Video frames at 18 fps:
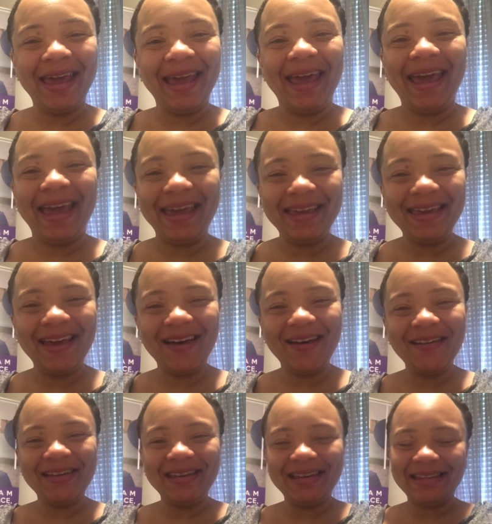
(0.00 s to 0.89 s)
Hey
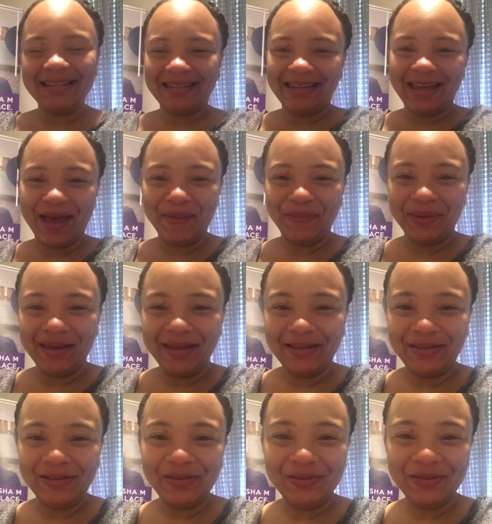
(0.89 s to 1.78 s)
y'all, it is Tap
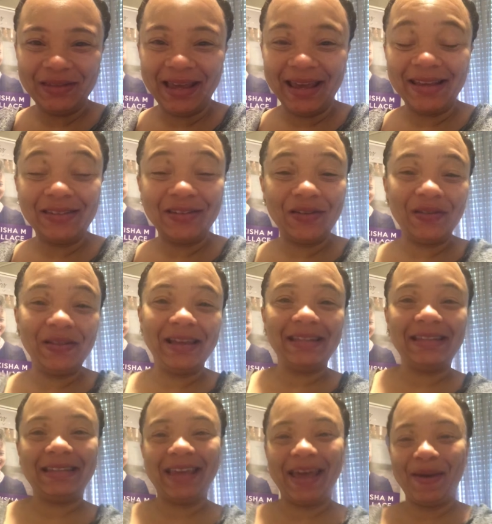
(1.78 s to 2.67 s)
In Tuesday, so
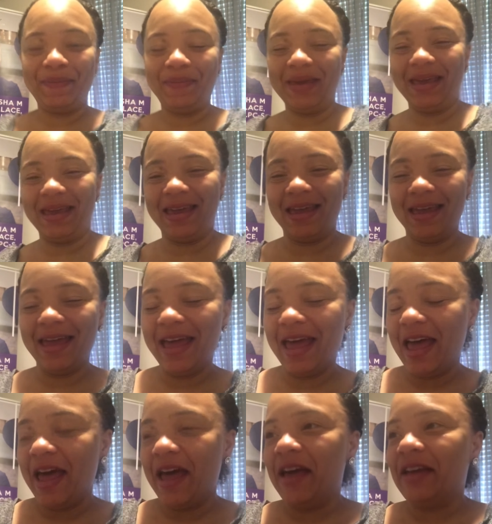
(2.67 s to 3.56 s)
let's tap in.
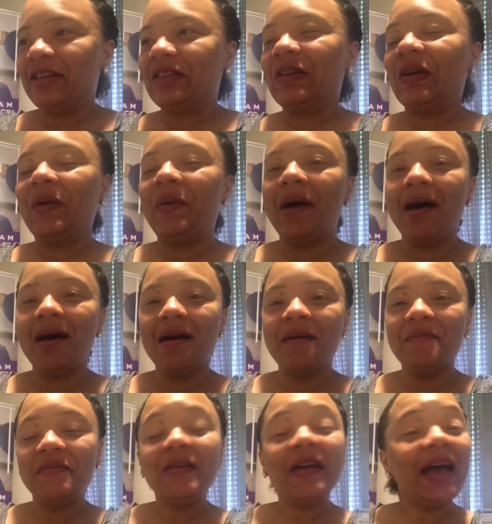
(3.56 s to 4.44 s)

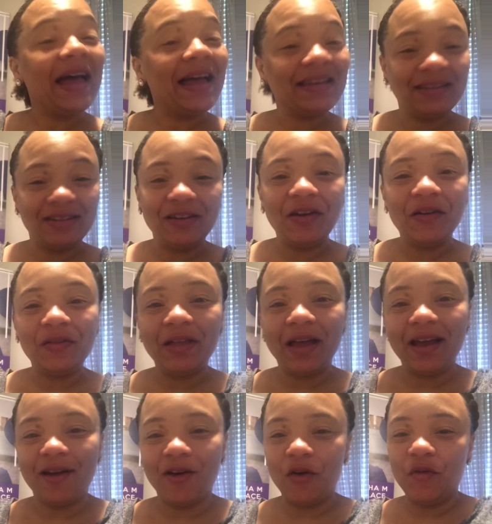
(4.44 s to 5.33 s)
You guys know,
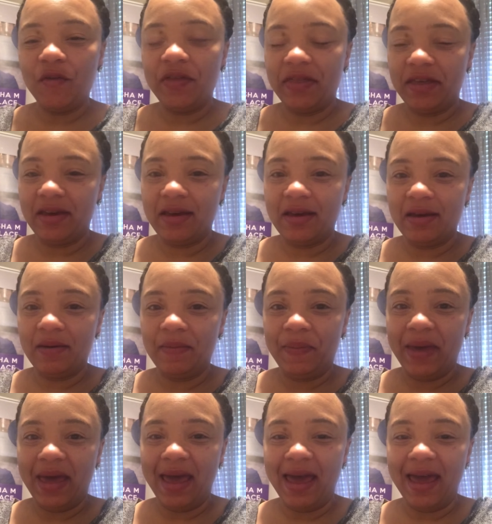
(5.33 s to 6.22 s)
like over the
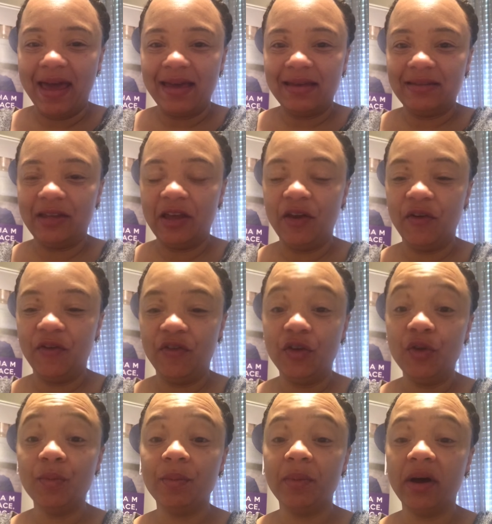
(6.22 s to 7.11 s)
past
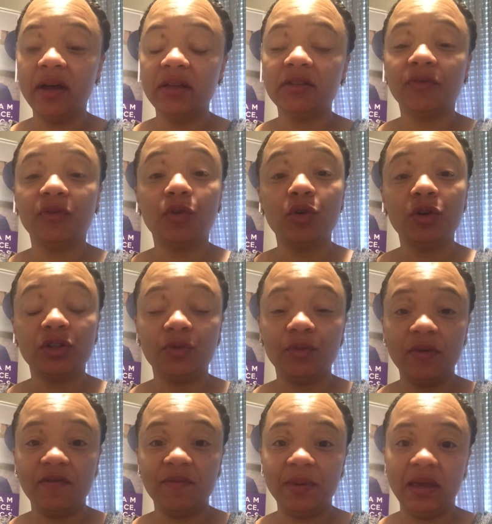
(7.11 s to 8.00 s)
few months, of course,
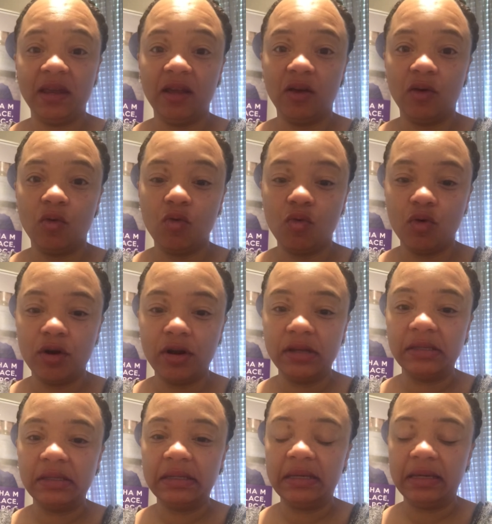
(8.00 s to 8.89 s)
we've been in
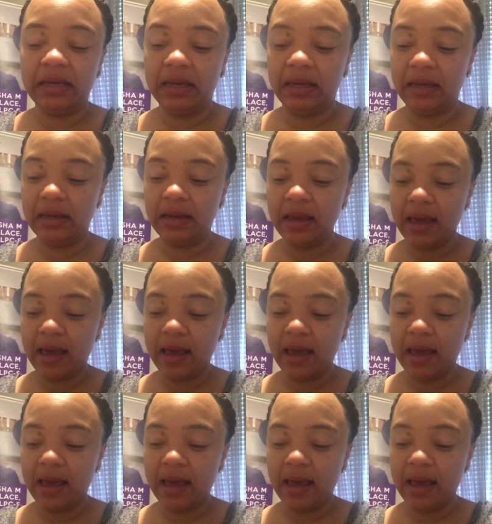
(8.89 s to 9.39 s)
quarantine.